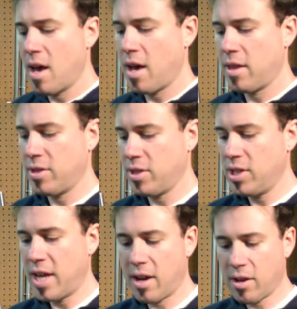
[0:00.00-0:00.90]
Uh, there's a
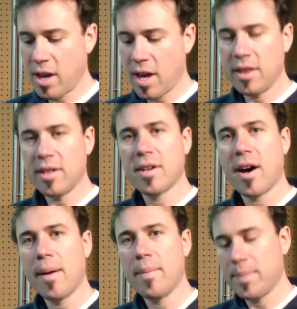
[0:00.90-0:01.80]
channel cut in the
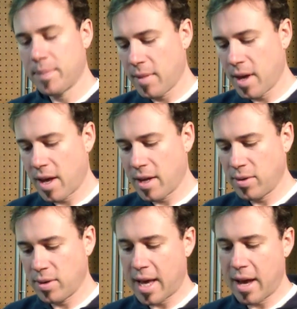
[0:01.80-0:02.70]
top uh,
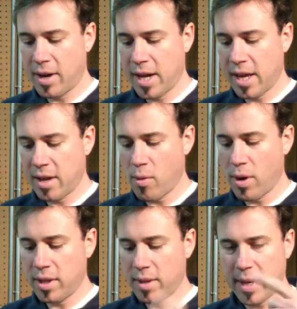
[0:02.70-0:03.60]
to allow any
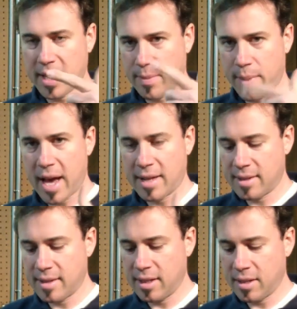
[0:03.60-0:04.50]
oil that makes it past
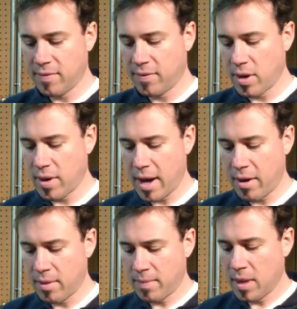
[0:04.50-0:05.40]
the seal to flow
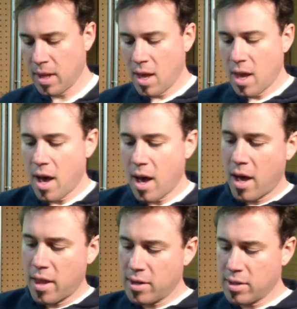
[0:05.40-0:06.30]
out.
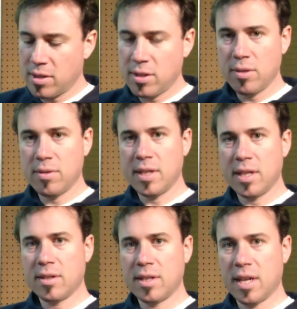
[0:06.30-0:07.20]
Uh, there's two
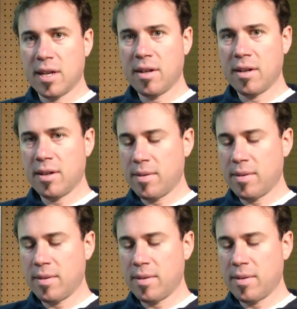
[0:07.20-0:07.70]
seals here